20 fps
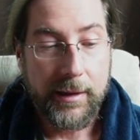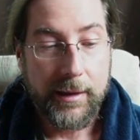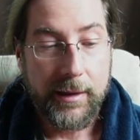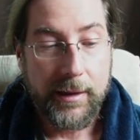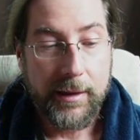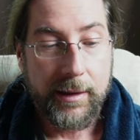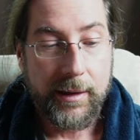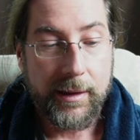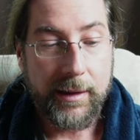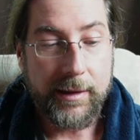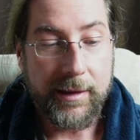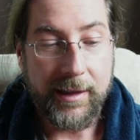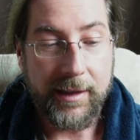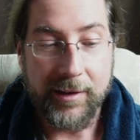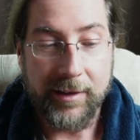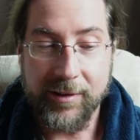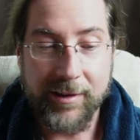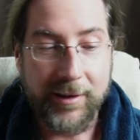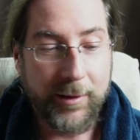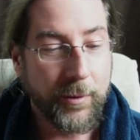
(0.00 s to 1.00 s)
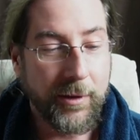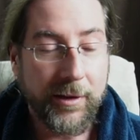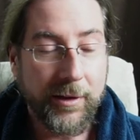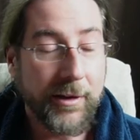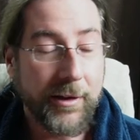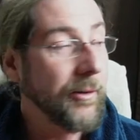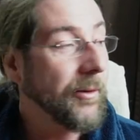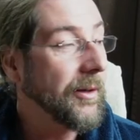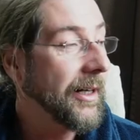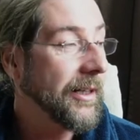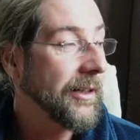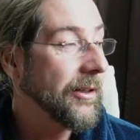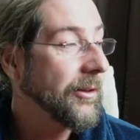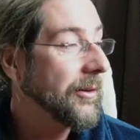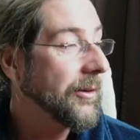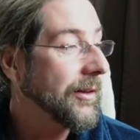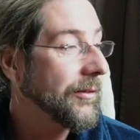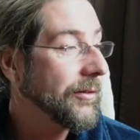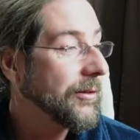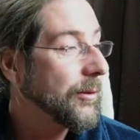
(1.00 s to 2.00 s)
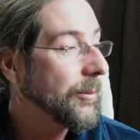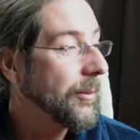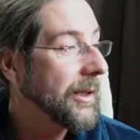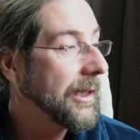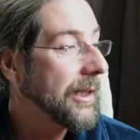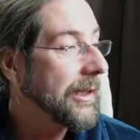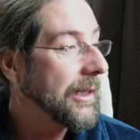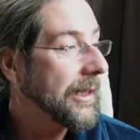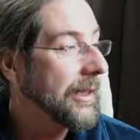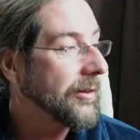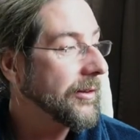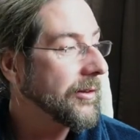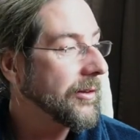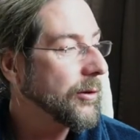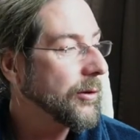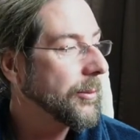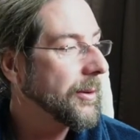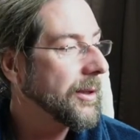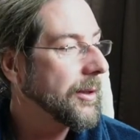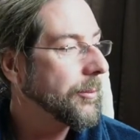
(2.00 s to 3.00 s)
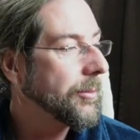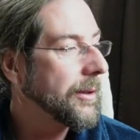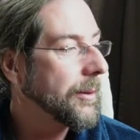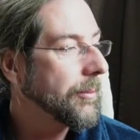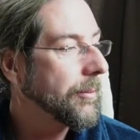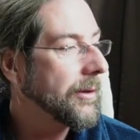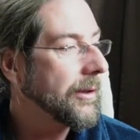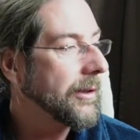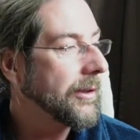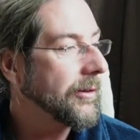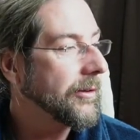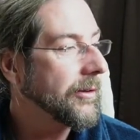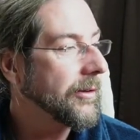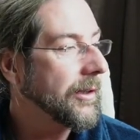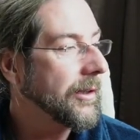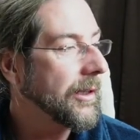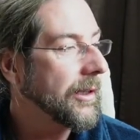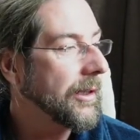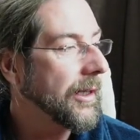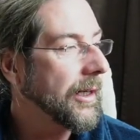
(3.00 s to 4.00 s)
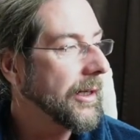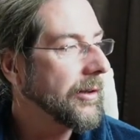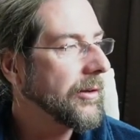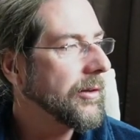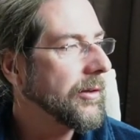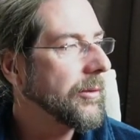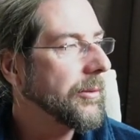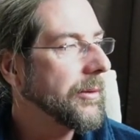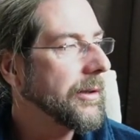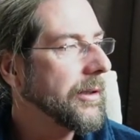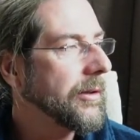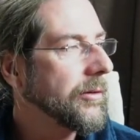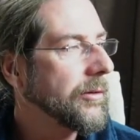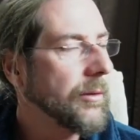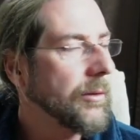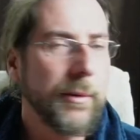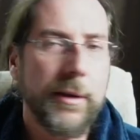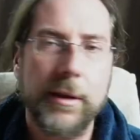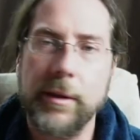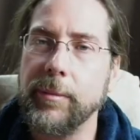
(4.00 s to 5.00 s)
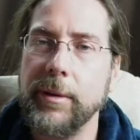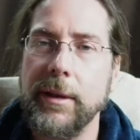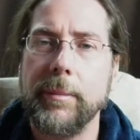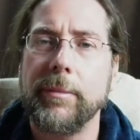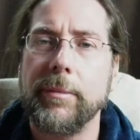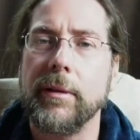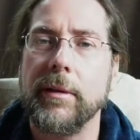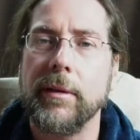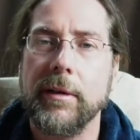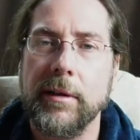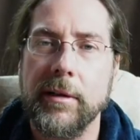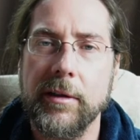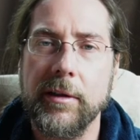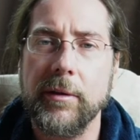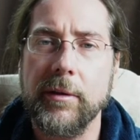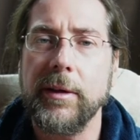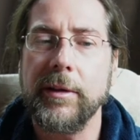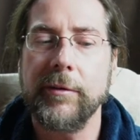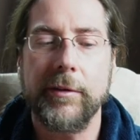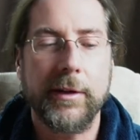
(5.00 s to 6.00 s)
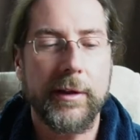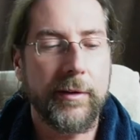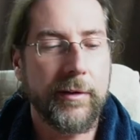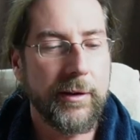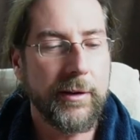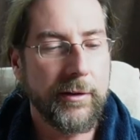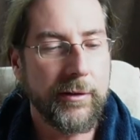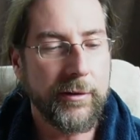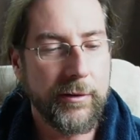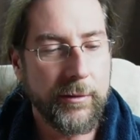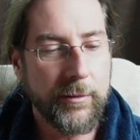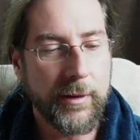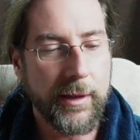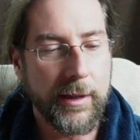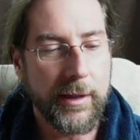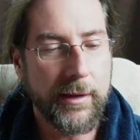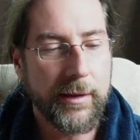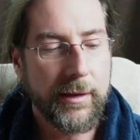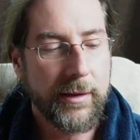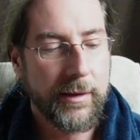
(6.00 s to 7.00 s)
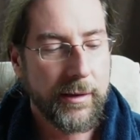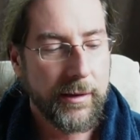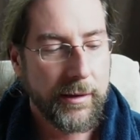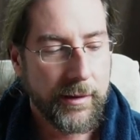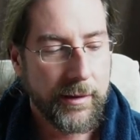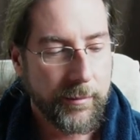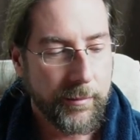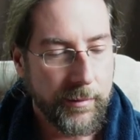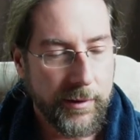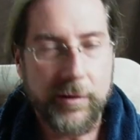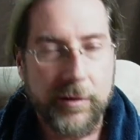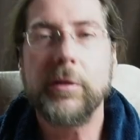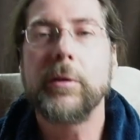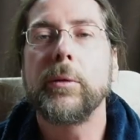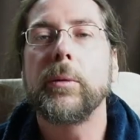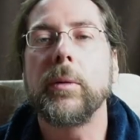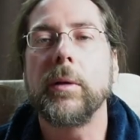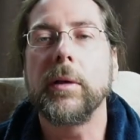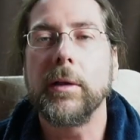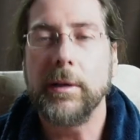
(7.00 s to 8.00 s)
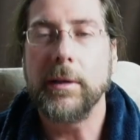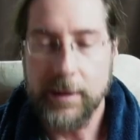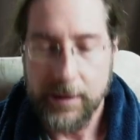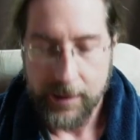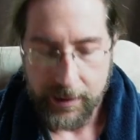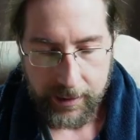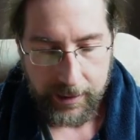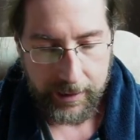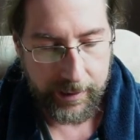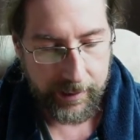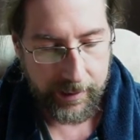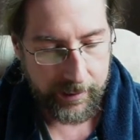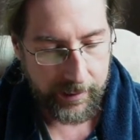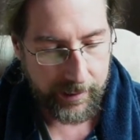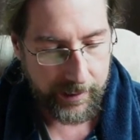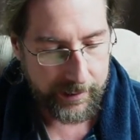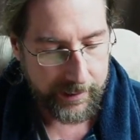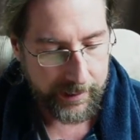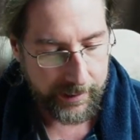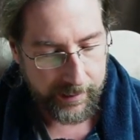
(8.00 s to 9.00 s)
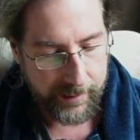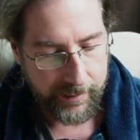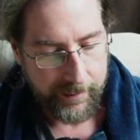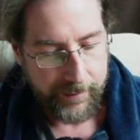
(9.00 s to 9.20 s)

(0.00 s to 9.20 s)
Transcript: And he still won't go. I know I have too many likes. There are too many people here today. I don't know why there's so many people. You don't have anything to do, huh? But it's cool. I, I like it.